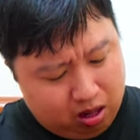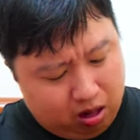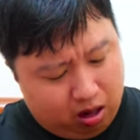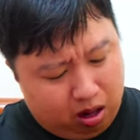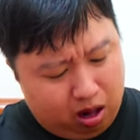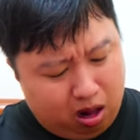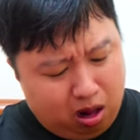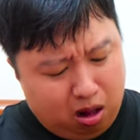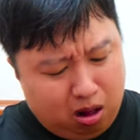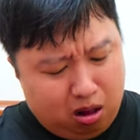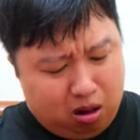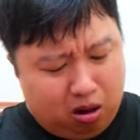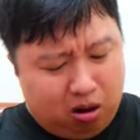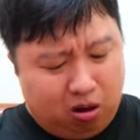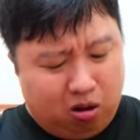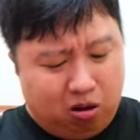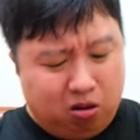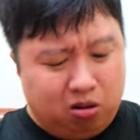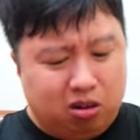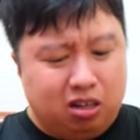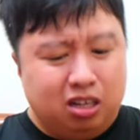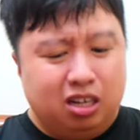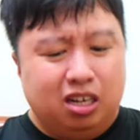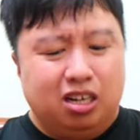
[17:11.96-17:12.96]

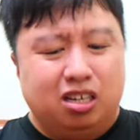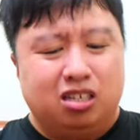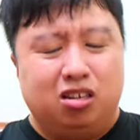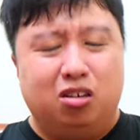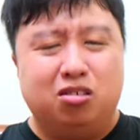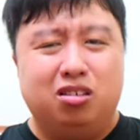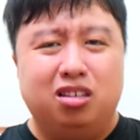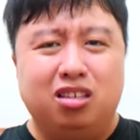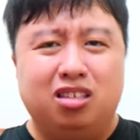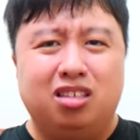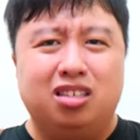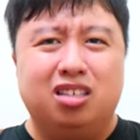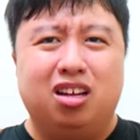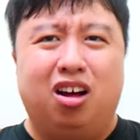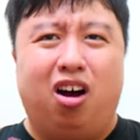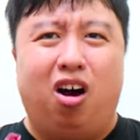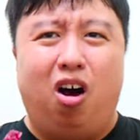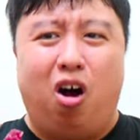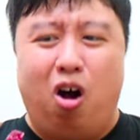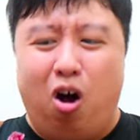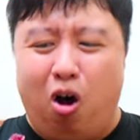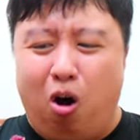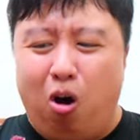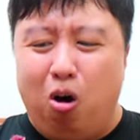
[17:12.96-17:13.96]
Oh, so this is a
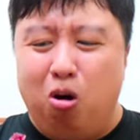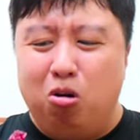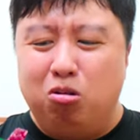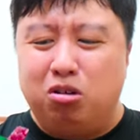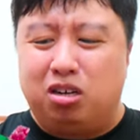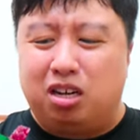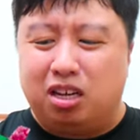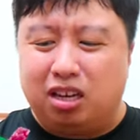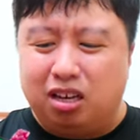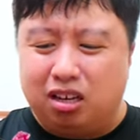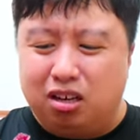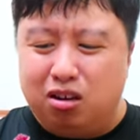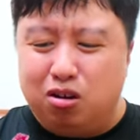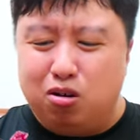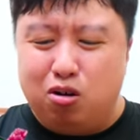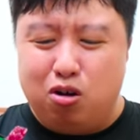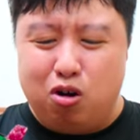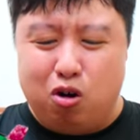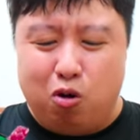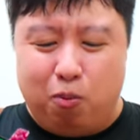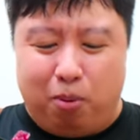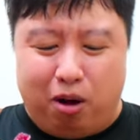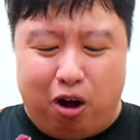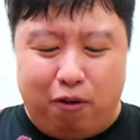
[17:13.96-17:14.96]
whole
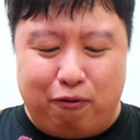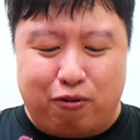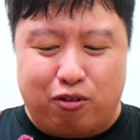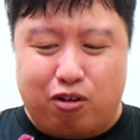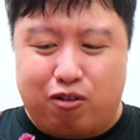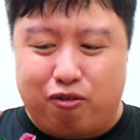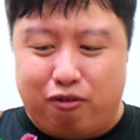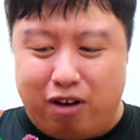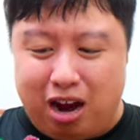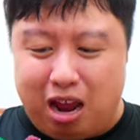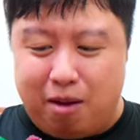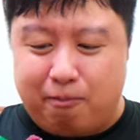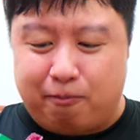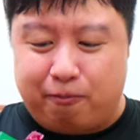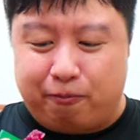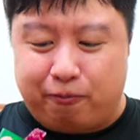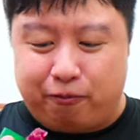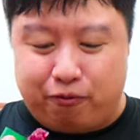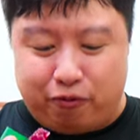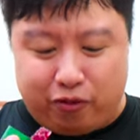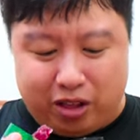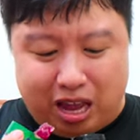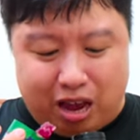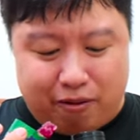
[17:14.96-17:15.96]
tube of
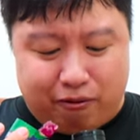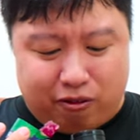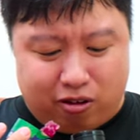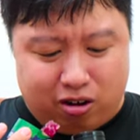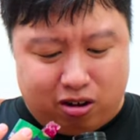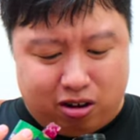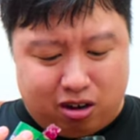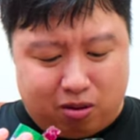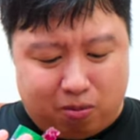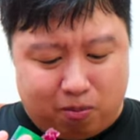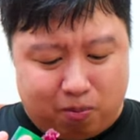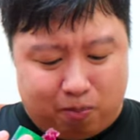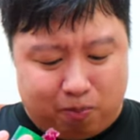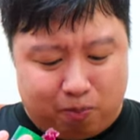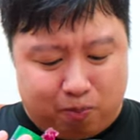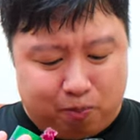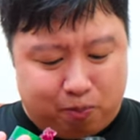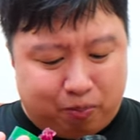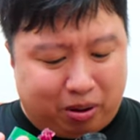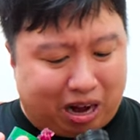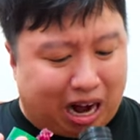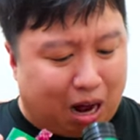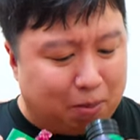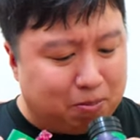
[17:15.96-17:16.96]
grape-flavored
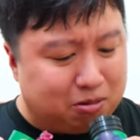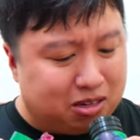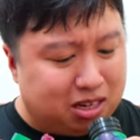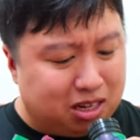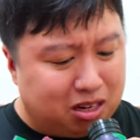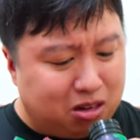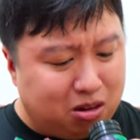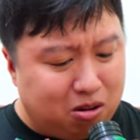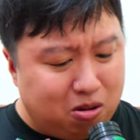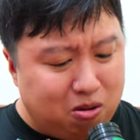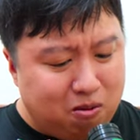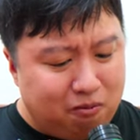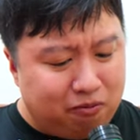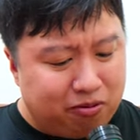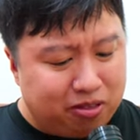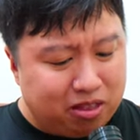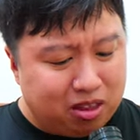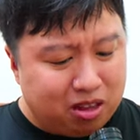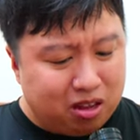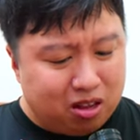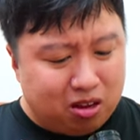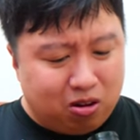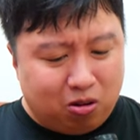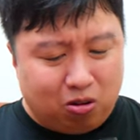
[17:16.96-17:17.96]
popsicle
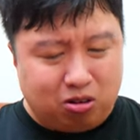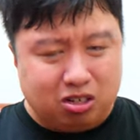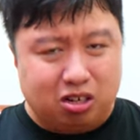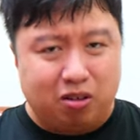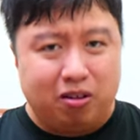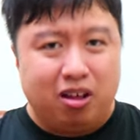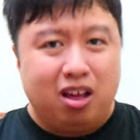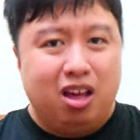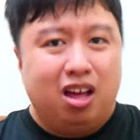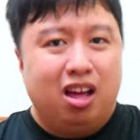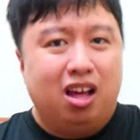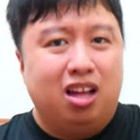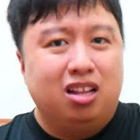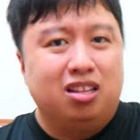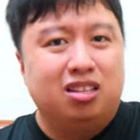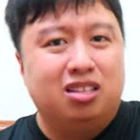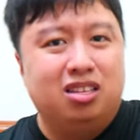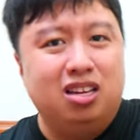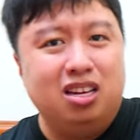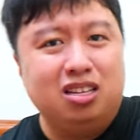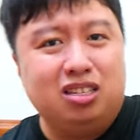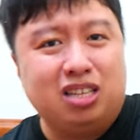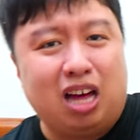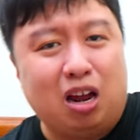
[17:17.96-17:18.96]
or something.
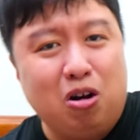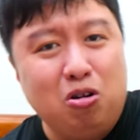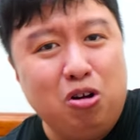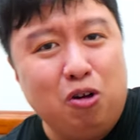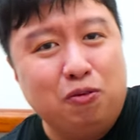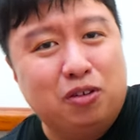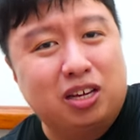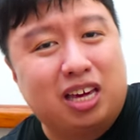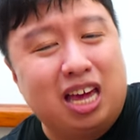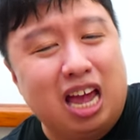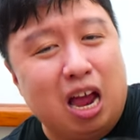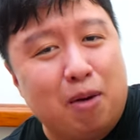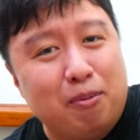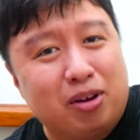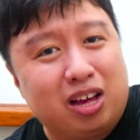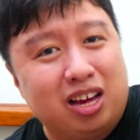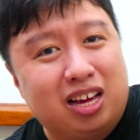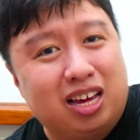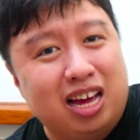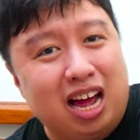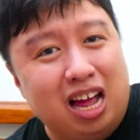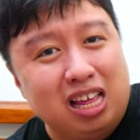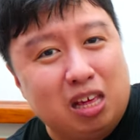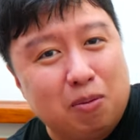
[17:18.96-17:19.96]
This, I don't know if the camera
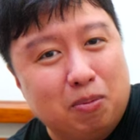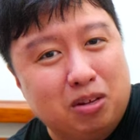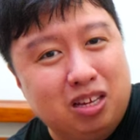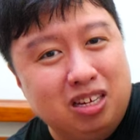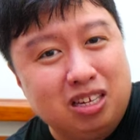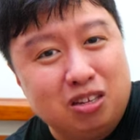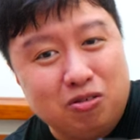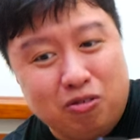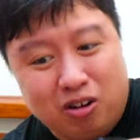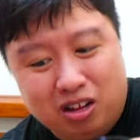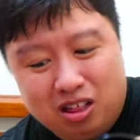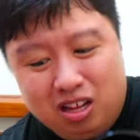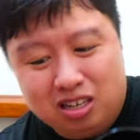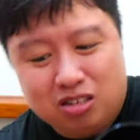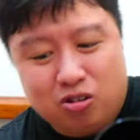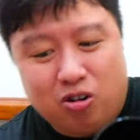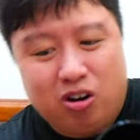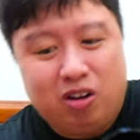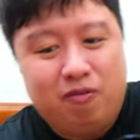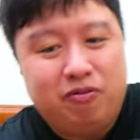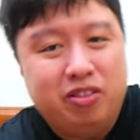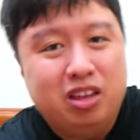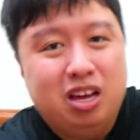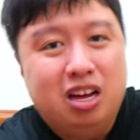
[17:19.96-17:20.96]
can capture, but this is what it looks,
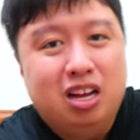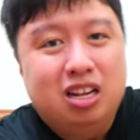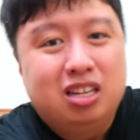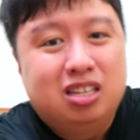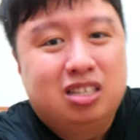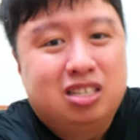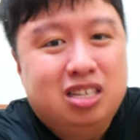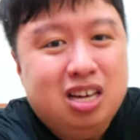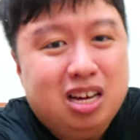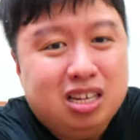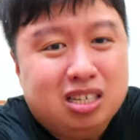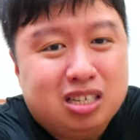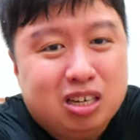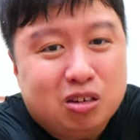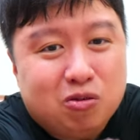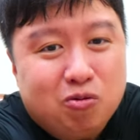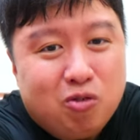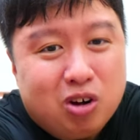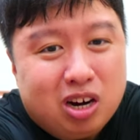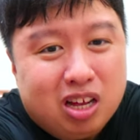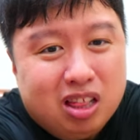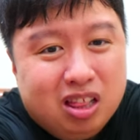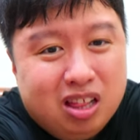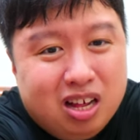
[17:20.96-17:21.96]
or this is
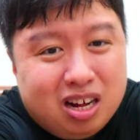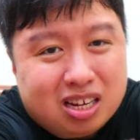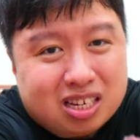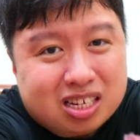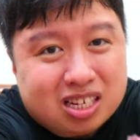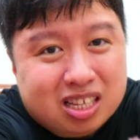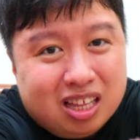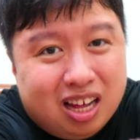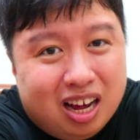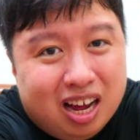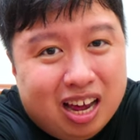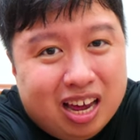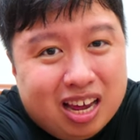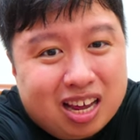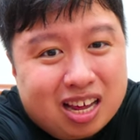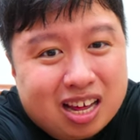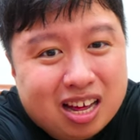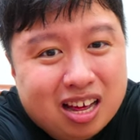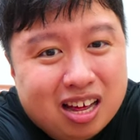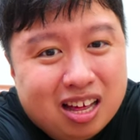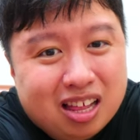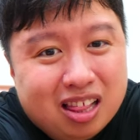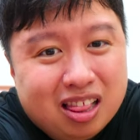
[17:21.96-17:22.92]
what it looks like.